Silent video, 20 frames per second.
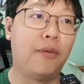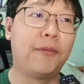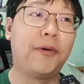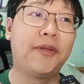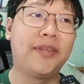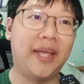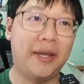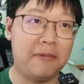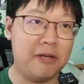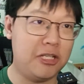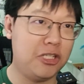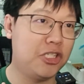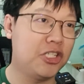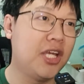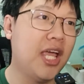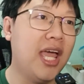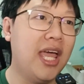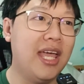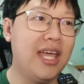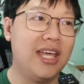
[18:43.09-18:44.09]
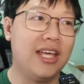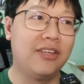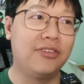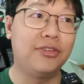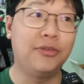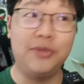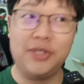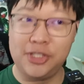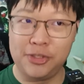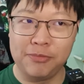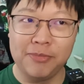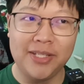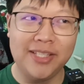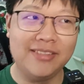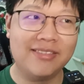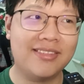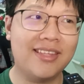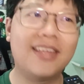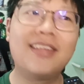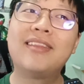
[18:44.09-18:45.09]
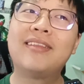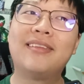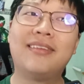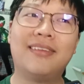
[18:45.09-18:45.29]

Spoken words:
or more damage. So which means that